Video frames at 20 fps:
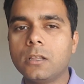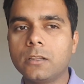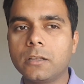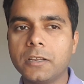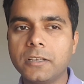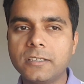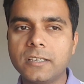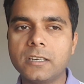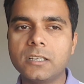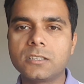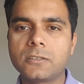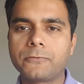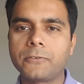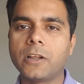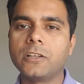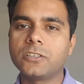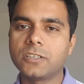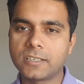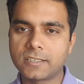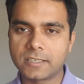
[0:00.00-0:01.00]
the reason is
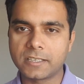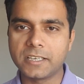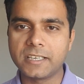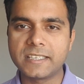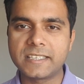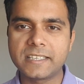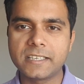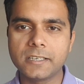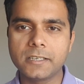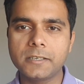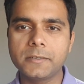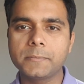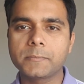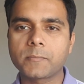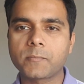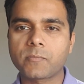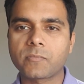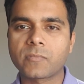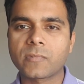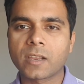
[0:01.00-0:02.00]
French is easier,
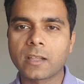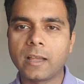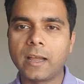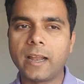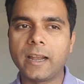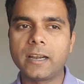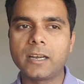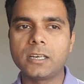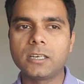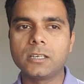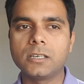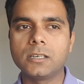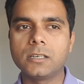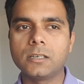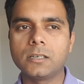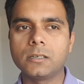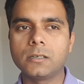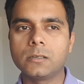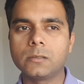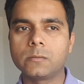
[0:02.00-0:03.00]
and
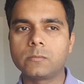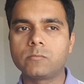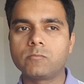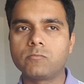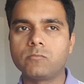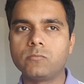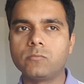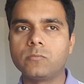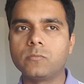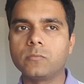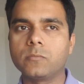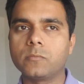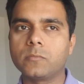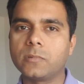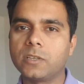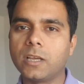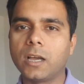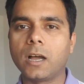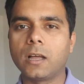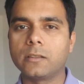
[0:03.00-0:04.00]

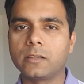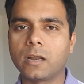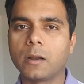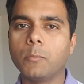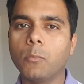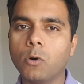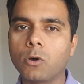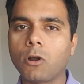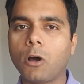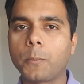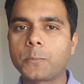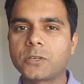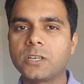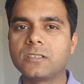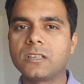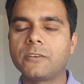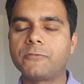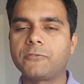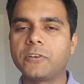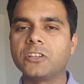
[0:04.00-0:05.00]
there are more
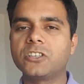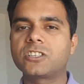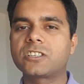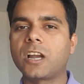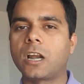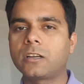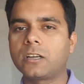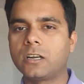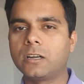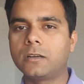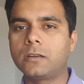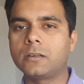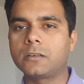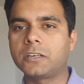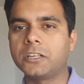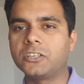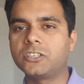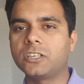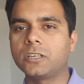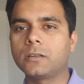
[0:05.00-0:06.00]
options, and French started
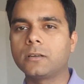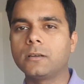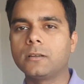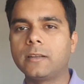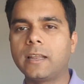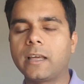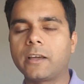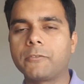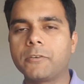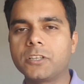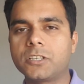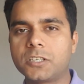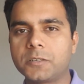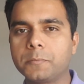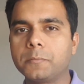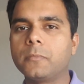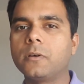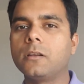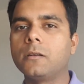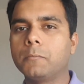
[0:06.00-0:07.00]
teaching language
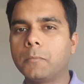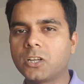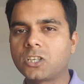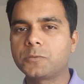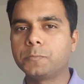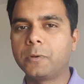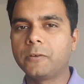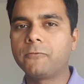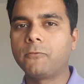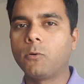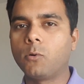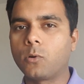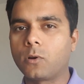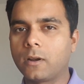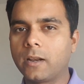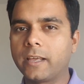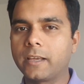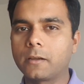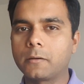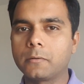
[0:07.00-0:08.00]
much before
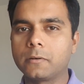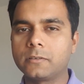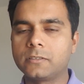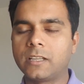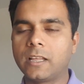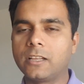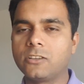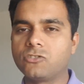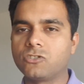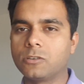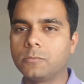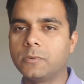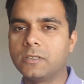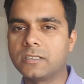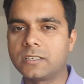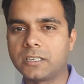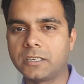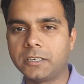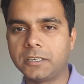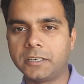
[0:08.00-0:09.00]
than
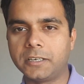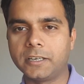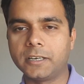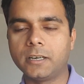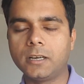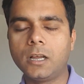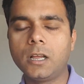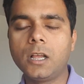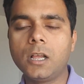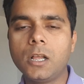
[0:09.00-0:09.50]
Germans in India.